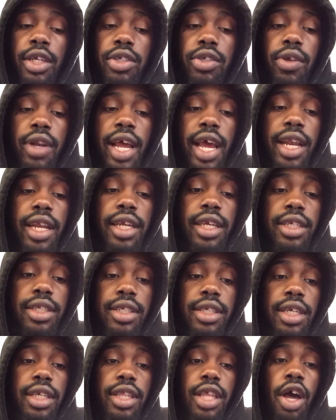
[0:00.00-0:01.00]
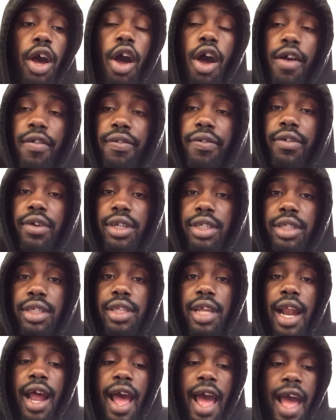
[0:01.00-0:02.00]
So there are friends
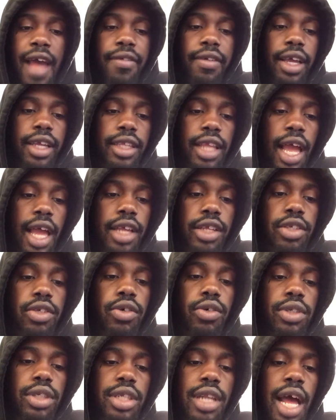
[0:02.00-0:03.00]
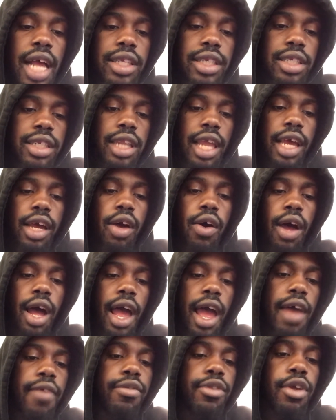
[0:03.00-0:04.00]
that I have like that. So it's not just like, oh,
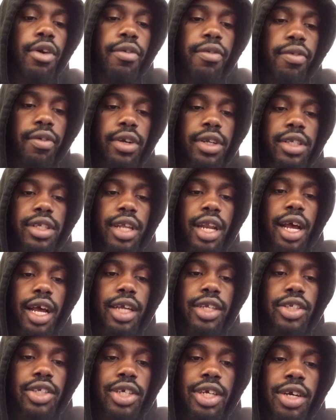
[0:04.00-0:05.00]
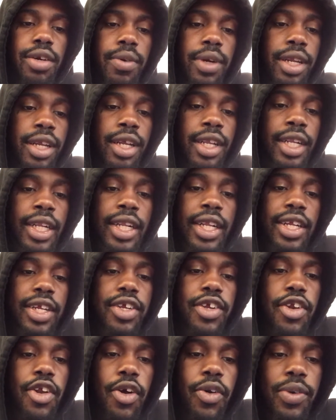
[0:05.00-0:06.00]
I have no friends that I can chill with,
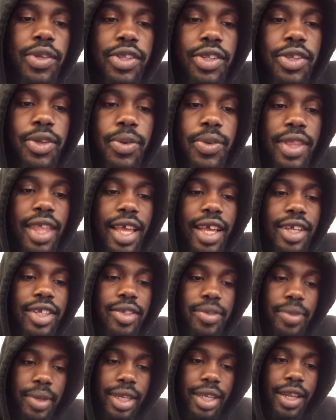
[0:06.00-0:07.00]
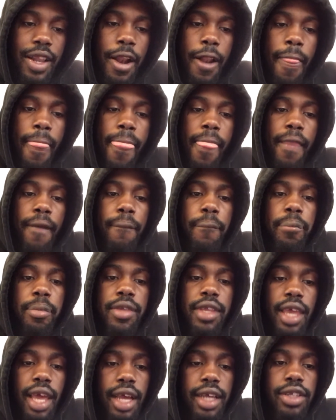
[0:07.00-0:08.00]
you know, and do things with.
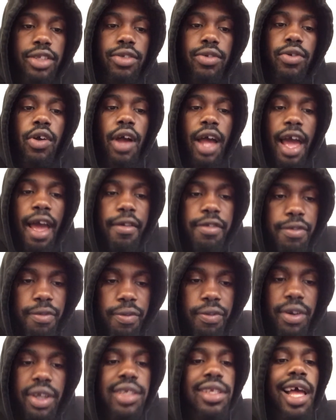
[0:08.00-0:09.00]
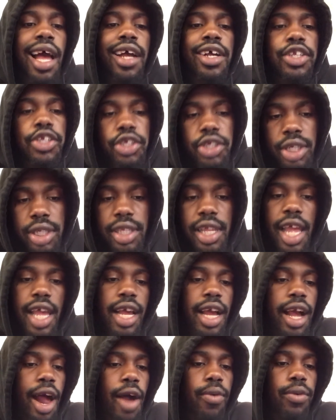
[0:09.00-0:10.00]
Yes, you're going to have some friends I could just
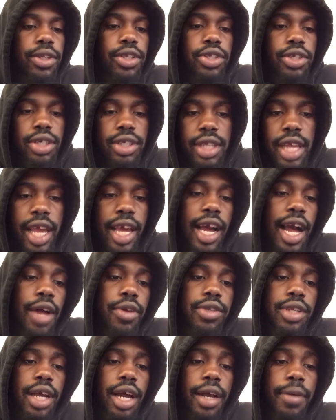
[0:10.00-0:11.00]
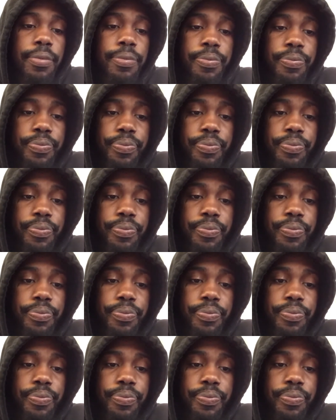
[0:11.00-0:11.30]
hang out with, just hang out time.